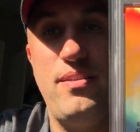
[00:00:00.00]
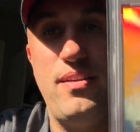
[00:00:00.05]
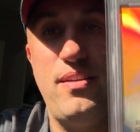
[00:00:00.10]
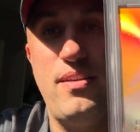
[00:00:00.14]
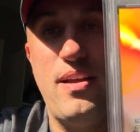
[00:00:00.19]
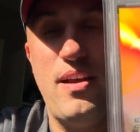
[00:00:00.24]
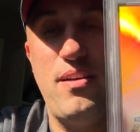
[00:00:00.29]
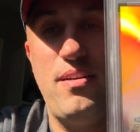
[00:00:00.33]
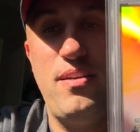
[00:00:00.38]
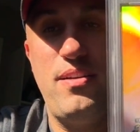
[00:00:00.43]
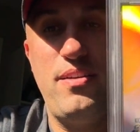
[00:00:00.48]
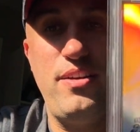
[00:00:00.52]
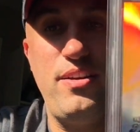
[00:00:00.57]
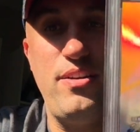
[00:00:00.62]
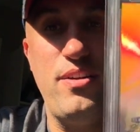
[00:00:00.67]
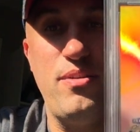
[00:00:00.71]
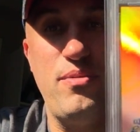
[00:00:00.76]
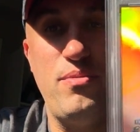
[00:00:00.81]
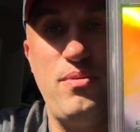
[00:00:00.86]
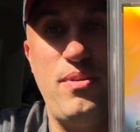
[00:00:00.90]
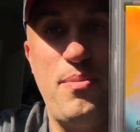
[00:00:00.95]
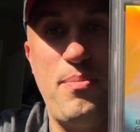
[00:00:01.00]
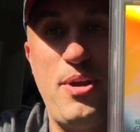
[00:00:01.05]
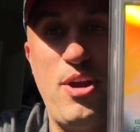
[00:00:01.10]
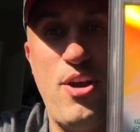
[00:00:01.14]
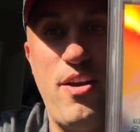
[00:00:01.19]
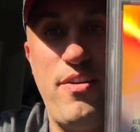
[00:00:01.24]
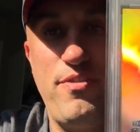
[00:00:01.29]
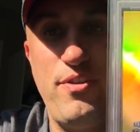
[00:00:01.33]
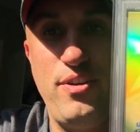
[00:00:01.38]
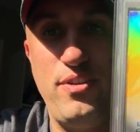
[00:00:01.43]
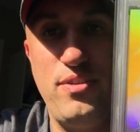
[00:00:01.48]
let me
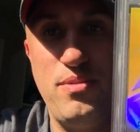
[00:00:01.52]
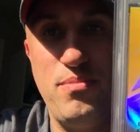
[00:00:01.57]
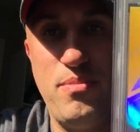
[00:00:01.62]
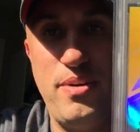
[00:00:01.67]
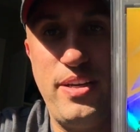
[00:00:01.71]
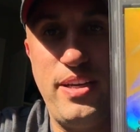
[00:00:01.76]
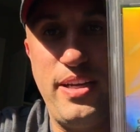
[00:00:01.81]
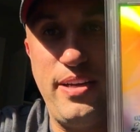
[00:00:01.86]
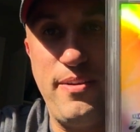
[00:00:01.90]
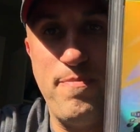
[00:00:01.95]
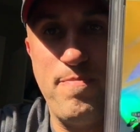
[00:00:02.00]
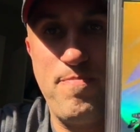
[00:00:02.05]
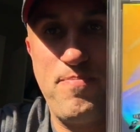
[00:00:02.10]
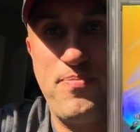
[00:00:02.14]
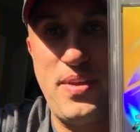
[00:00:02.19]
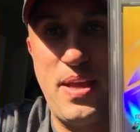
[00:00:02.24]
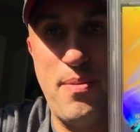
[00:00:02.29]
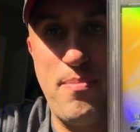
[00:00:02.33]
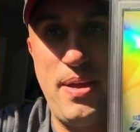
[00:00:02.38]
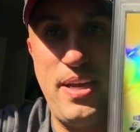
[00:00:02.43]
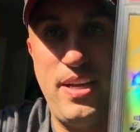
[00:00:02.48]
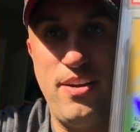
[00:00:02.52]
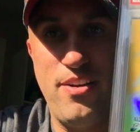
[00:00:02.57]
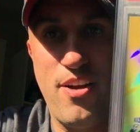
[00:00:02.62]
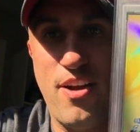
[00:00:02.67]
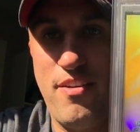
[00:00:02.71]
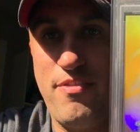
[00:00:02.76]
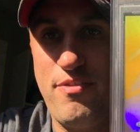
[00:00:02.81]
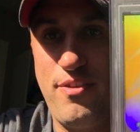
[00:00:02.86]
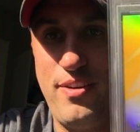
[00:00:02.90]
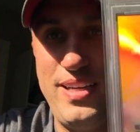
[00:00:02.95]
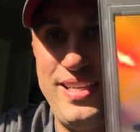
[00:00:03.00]
offer you some money. I made an
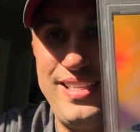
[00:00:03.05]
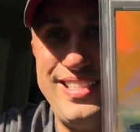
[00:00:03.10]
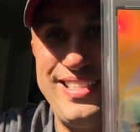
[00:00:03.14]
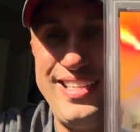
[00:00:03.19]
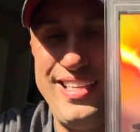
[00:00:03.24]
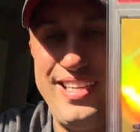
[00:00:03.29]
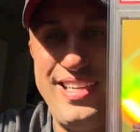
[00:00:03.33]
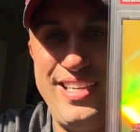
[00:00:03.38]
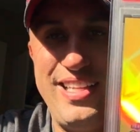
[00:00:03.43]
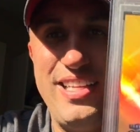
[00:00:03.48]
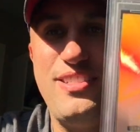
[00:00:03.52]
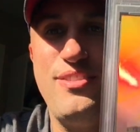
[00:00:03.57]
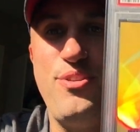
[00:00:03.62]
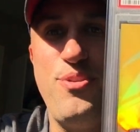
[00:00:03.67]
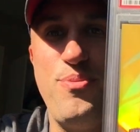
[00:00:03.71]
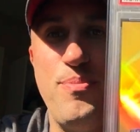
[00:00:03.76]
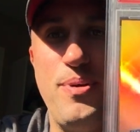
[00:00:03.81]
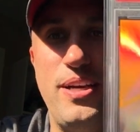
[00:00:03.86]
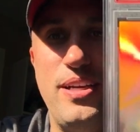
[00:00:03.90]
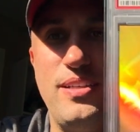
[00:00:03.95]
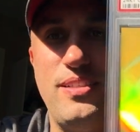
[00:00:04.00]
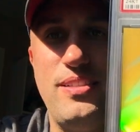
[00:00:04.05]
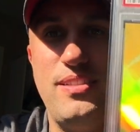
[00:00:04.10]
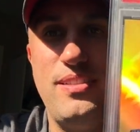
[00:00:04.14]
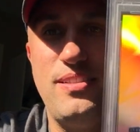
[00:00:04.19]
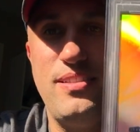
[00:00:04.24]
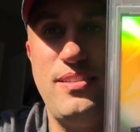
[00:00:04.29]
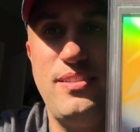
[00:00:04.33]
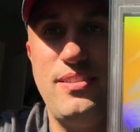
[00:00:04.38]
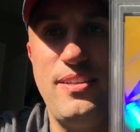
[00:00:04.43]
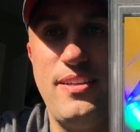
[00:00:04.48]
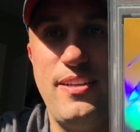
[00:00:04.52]
offer. He said, that's too
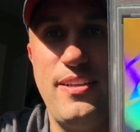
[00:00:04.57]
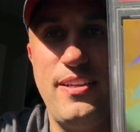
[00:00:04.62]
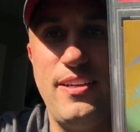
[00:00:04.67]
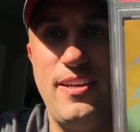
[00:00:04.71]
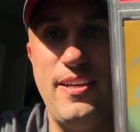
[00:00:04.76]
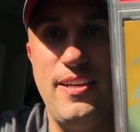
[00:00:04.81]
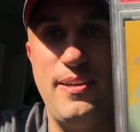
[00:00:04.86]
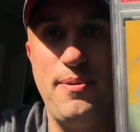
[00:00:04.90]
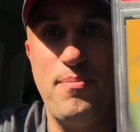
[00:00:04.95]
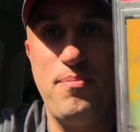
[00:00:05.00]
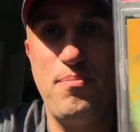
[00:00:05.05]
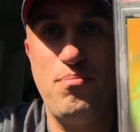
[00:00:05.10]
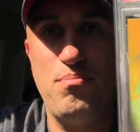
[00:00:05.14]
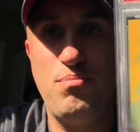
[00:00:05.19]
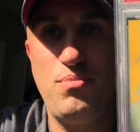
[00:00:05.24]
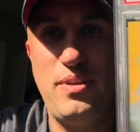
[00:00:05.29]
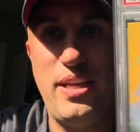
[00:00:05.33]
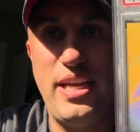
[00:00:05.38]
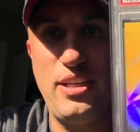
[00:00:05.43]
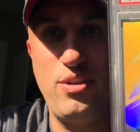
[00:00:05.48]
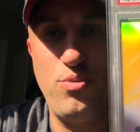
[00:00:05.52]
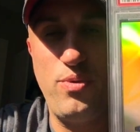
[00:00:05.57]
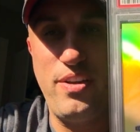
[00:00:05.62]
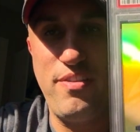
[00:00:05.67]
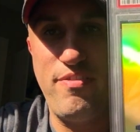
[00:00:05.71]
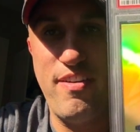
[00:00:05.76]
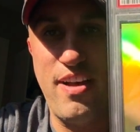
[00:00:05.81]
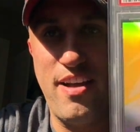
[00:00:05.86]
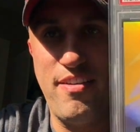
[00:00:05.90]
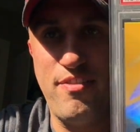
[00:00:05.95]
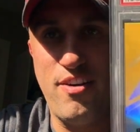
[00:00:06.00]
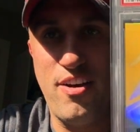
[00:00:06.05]
much. Take
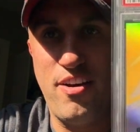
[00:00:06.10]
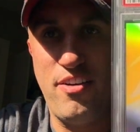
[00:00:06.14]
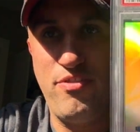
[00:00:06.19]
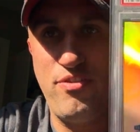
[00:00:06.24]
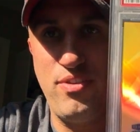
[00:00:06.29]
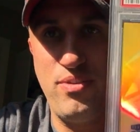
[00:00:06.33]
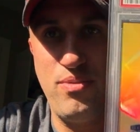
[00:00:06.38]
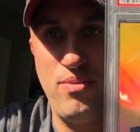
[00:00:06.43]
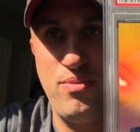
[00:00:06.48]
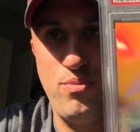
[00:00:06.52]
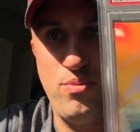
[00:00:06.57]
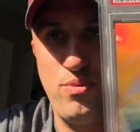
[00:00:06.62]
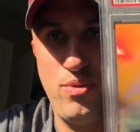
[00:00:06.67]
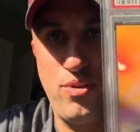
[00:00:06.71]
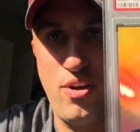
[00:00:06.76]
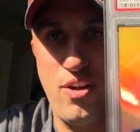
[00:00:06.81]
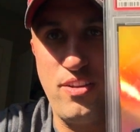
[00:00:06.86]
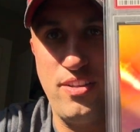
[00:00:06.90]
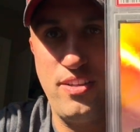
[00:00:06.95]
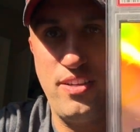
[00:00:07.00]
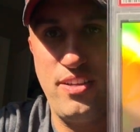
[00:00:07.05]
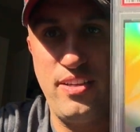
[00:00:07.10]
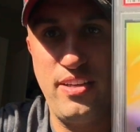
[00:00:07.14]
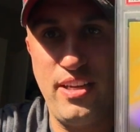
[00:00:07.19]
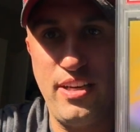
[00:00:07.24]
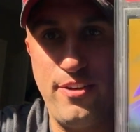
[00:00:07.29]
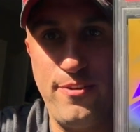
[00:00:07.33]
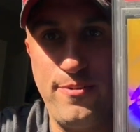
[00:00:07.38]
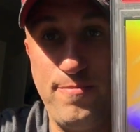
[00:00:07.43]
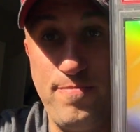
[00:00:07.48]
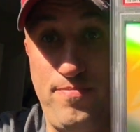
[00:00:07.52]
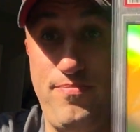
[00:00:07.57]
25 off and we'll call it a
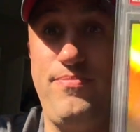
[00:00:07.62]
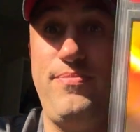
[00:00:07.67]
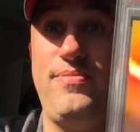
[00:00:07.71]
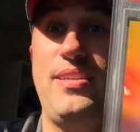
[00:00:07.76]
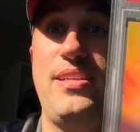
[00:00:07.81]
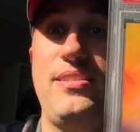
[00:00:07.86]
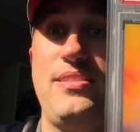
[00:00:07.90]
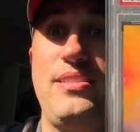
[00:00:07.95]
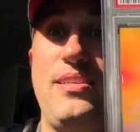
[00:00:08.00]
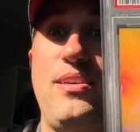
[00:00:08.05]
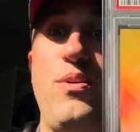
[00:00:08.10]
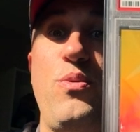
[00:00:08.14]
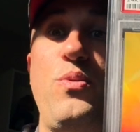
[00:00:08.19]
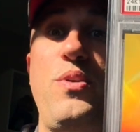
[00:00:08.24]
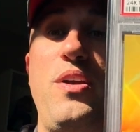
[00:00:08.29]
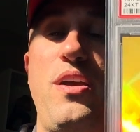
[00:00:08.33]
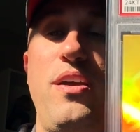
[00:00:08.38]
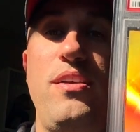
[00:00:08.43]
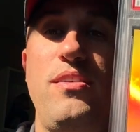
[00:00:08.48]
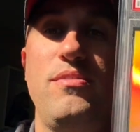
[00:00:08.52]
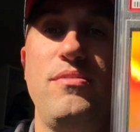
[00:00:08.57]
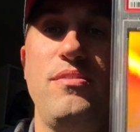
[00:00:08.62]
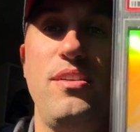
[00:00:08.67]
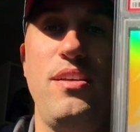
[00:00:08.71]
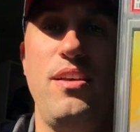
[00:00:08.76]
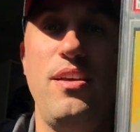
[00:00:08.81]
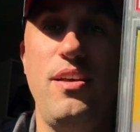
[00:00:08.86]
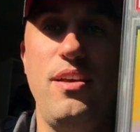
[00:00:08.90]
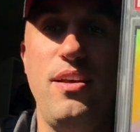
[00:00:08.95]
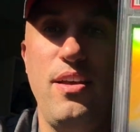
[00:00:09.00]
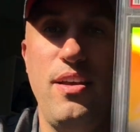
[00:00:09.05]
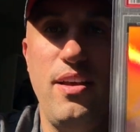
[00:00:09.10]
deal. I was like, okay.
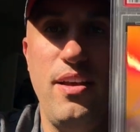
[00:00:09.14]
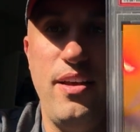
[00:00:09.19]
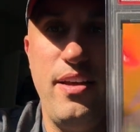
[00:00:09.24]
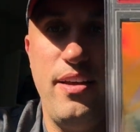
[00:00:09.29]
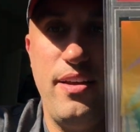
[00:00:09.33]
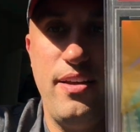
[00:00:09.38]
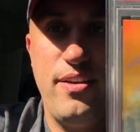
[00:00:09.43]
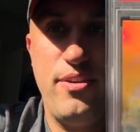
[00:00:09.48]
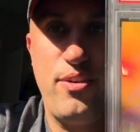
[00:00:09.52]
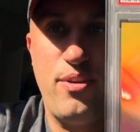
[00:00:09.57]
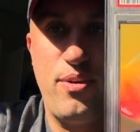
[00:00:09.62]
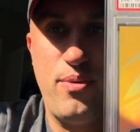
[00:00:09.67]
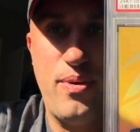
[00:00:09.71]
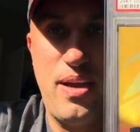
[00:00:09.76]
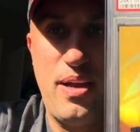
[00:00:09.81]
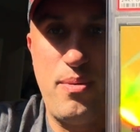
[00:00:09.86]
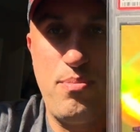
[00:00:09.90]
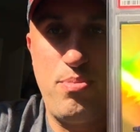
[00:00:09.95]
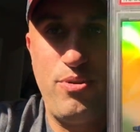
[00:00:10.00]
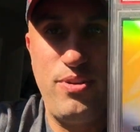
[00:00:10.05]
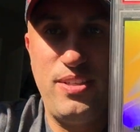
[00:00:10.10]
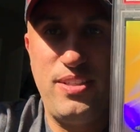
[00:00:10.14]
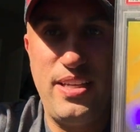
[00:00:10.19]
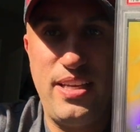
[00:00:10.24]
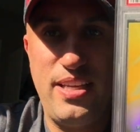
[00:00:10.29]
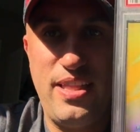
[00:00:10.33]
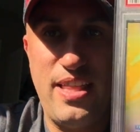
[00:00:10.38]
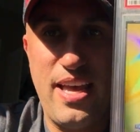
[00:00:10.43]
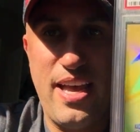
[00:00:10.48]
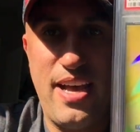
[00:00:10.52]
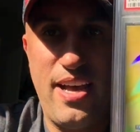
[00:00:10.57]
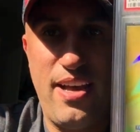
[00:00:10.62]
So I
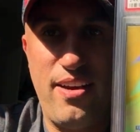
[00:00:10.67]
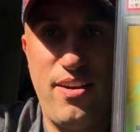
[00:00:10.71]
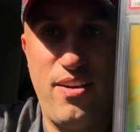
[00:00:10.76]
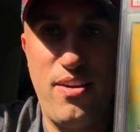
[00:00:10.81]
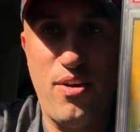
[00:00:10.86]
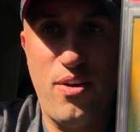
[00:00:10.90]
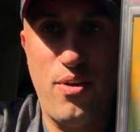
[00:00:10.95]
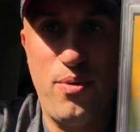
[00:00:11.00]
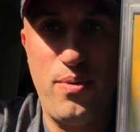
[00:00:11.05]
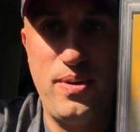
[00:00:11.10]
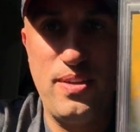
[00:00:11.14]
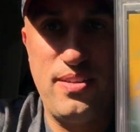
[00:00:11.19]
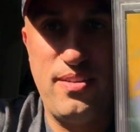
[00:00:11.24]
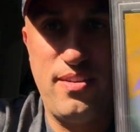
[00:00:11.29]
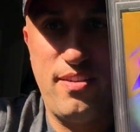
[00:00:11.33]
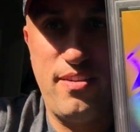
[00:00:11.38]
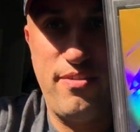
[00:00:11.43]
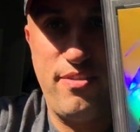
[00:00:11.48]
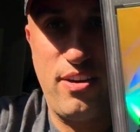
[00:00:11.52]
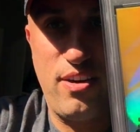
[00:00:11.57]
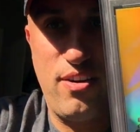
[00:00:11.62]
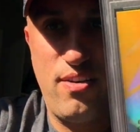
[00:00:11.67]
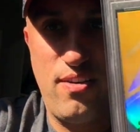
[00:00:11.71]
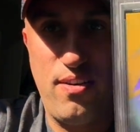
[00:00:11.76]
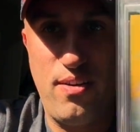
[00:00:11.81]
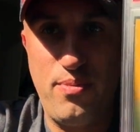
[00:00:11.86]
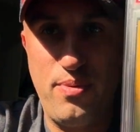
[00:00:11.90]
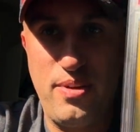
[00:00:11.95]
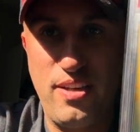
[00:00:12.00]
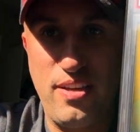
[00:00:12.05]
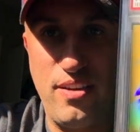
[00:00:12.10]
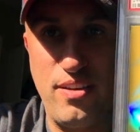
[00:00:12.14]
appreciate that. Always love a
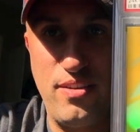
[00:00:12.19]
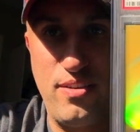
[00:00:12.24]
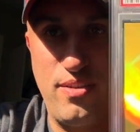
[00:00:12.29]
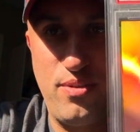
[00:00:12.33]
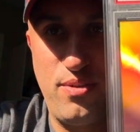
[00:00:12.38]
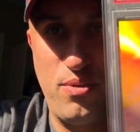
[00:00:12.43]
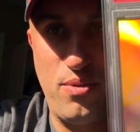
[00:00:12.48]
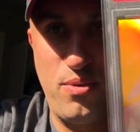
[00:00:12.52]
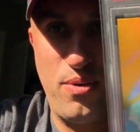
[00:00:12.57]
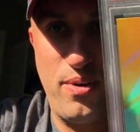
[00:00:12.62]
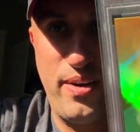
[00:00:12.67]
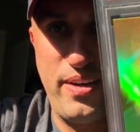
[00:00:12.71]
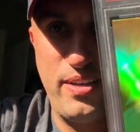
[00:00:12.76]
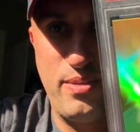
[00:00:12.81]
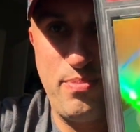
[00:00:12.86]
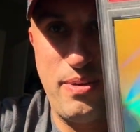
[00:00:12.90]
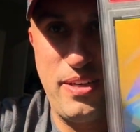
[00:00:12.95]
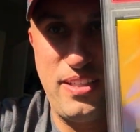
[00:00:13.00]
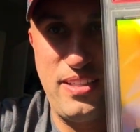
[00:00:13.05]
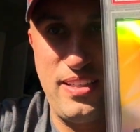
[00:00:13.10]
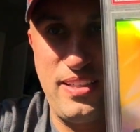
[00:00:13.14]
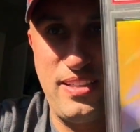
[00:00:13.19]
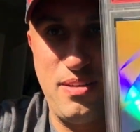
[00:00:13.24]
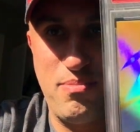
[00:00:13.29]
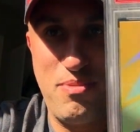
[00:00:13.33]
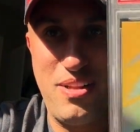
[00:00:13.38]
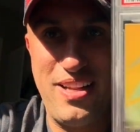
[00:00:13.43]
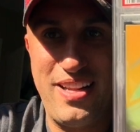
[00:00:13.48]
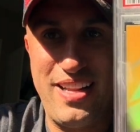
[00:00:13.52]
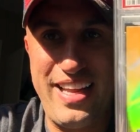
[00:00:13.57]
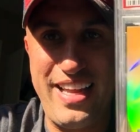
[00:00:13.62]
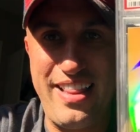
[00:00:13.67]
card with a good story, especially
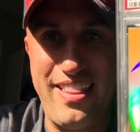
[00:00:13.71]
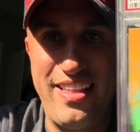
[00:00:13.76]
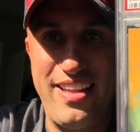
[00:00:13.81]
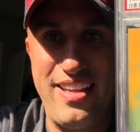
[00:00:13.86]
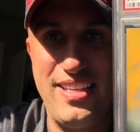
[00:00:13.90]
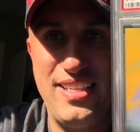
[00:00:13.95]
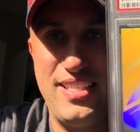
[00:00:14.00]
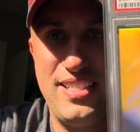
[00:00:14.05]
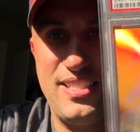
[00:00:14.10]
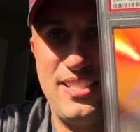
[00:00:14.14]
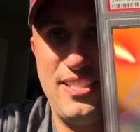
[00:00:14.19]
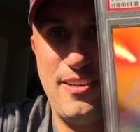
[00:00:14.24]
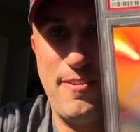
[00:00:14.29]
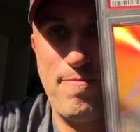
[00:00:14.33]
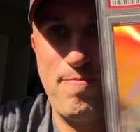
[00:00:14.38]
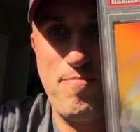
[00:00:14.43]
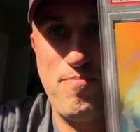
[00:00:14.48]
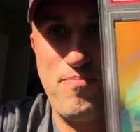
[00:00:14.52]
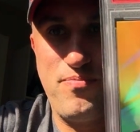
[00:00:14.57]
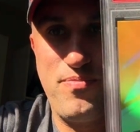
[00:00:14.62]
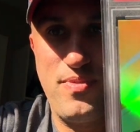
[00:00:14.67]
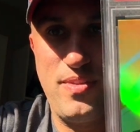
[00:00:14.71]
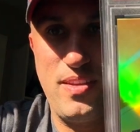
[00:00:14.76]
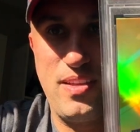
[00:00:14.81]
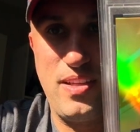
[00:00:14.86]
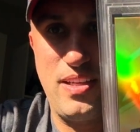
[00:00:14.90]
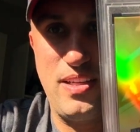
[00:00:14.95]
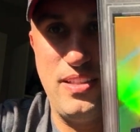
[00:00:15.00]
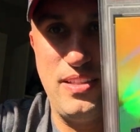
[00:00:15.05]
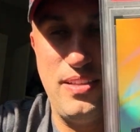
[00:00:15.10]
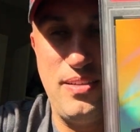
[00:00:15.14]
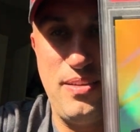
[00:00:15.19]
something like this,
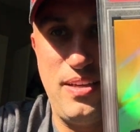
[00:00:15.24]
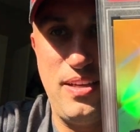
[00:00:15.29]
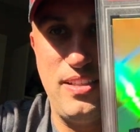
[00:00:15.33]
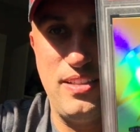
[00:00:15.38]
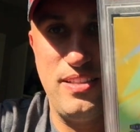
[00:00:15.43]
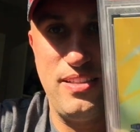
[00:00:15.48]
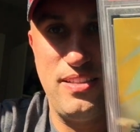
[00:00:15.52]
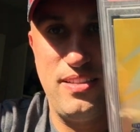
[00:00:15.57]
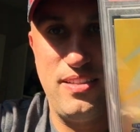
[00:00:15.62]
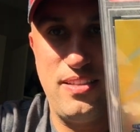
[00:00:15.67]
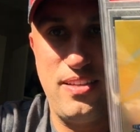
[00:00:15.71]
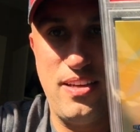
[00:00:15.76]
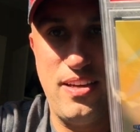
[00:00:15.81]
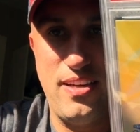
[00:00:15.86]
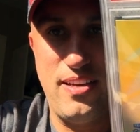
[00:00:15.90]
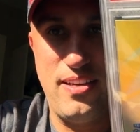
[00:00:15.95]
because it just